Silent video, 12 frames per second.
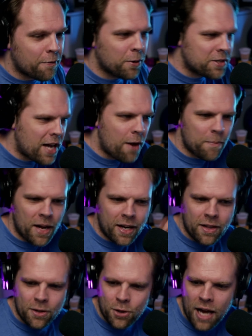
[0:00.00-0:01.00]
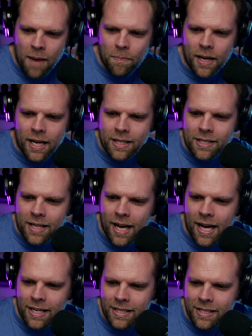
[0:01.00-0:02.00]
Of course, now I'm not getting the chat box.
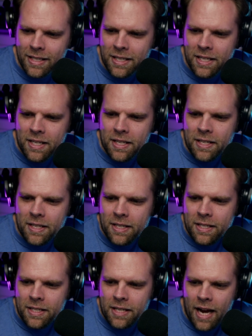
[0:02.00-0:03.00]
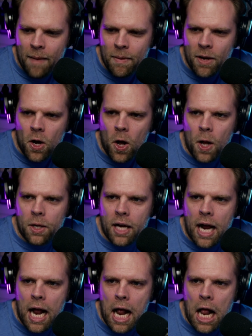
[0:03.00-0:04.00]
God damn it all
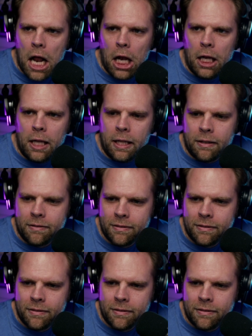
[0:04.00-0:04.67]
to hell.